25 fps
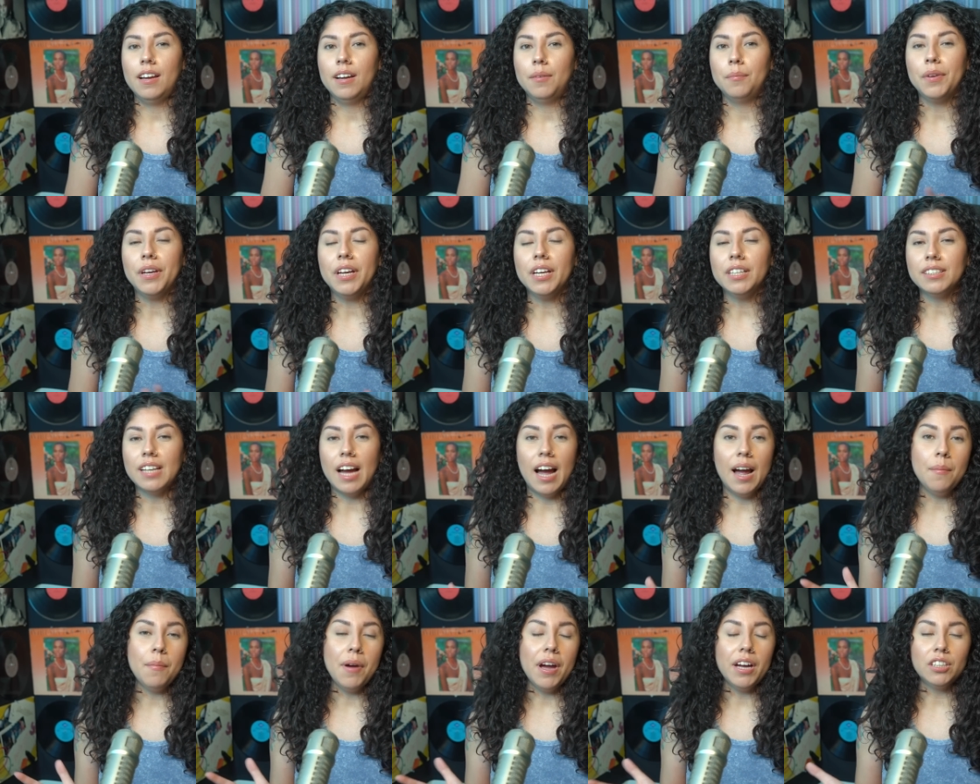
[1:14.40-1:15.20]
Because
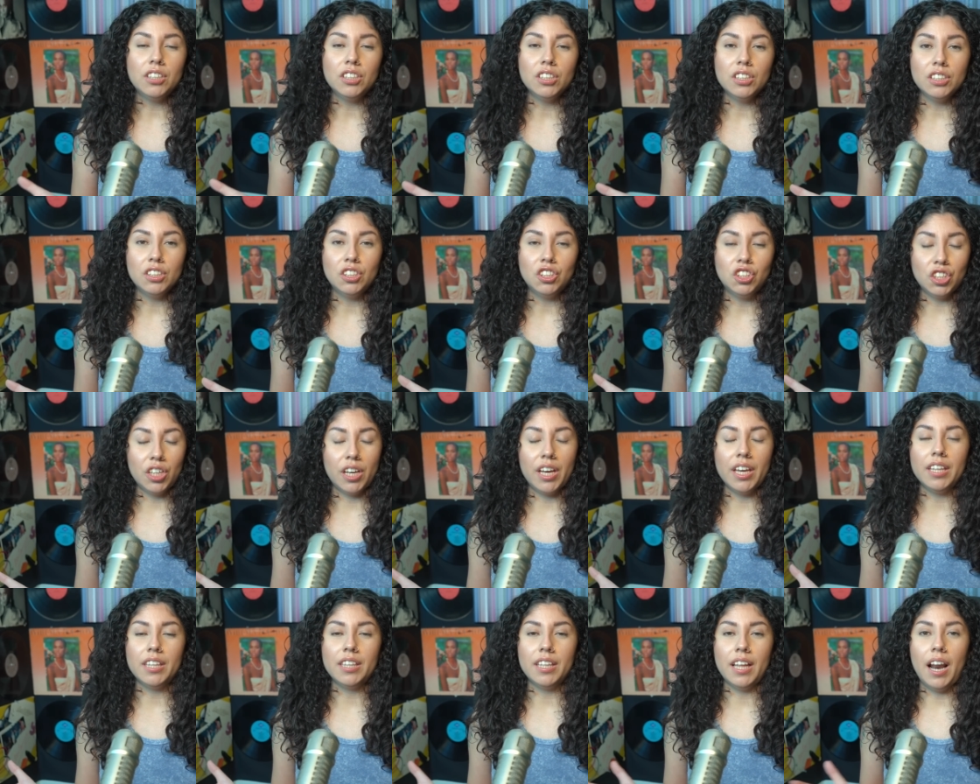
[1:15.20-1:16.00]
I'm actually
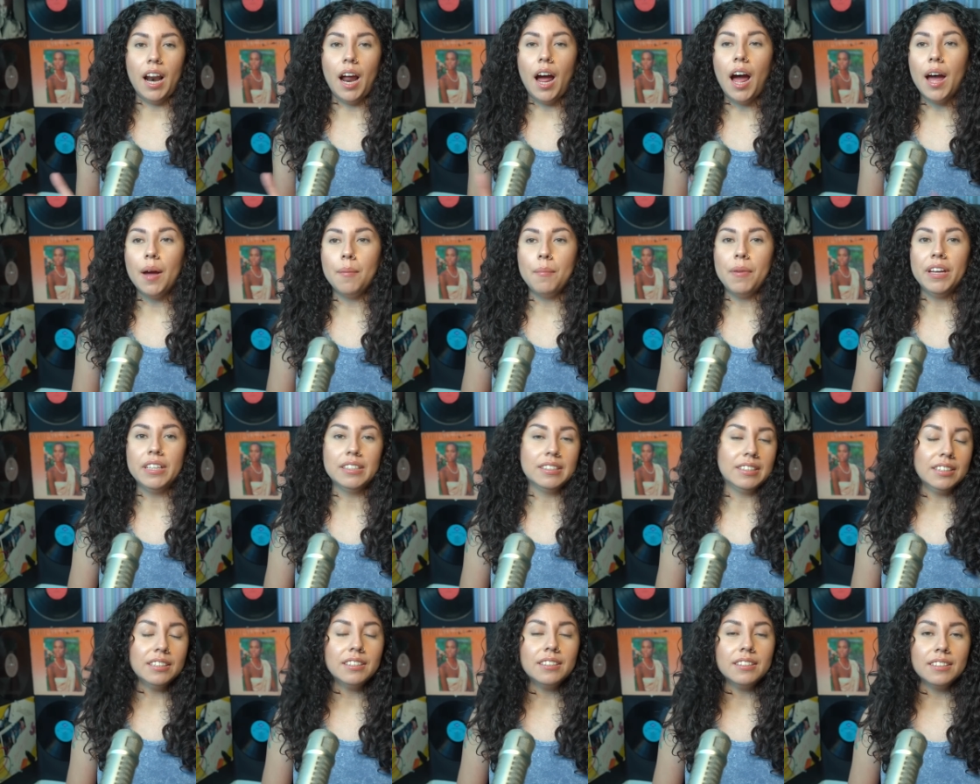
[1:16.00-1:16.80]
shook it that I'm
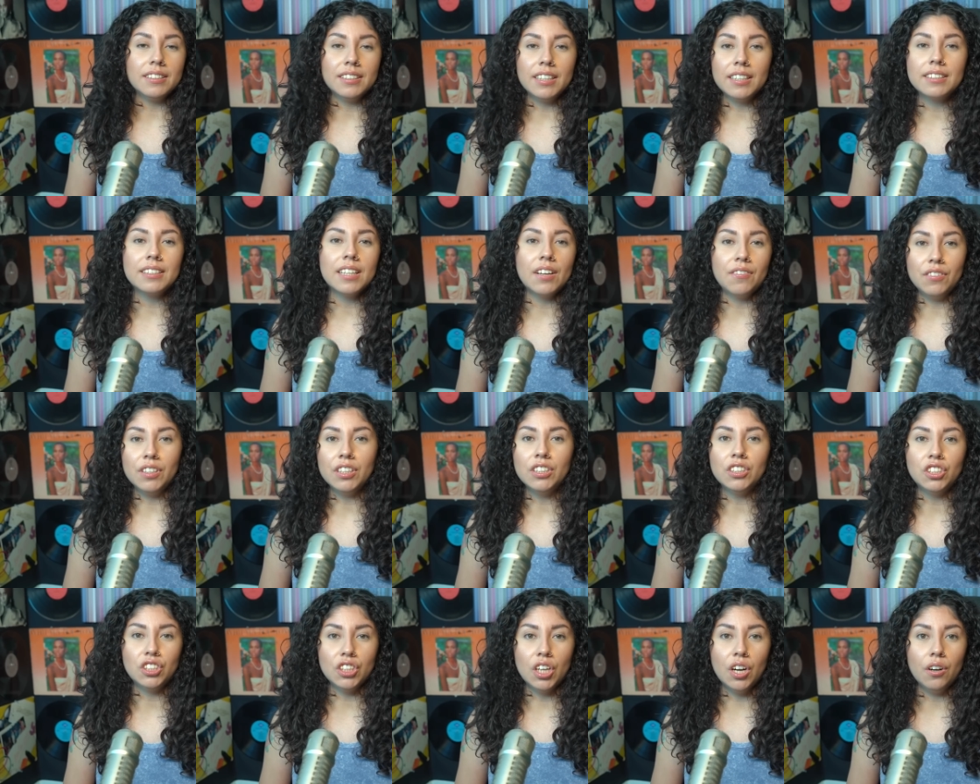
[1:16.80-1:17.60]
in season six of
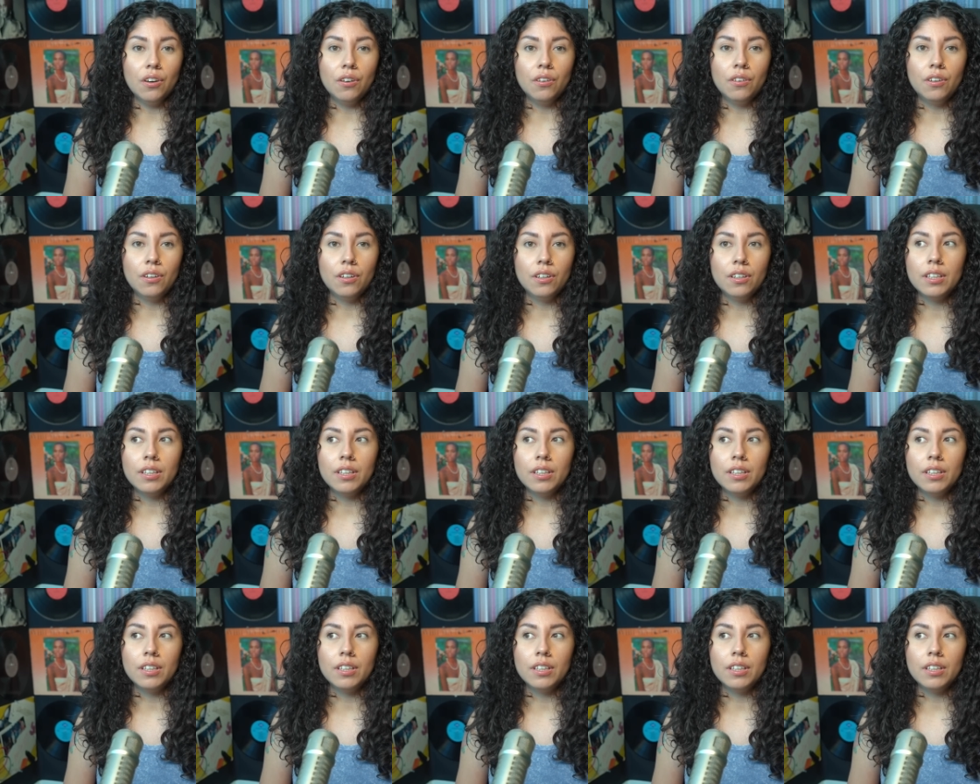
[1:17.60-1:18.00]
this show.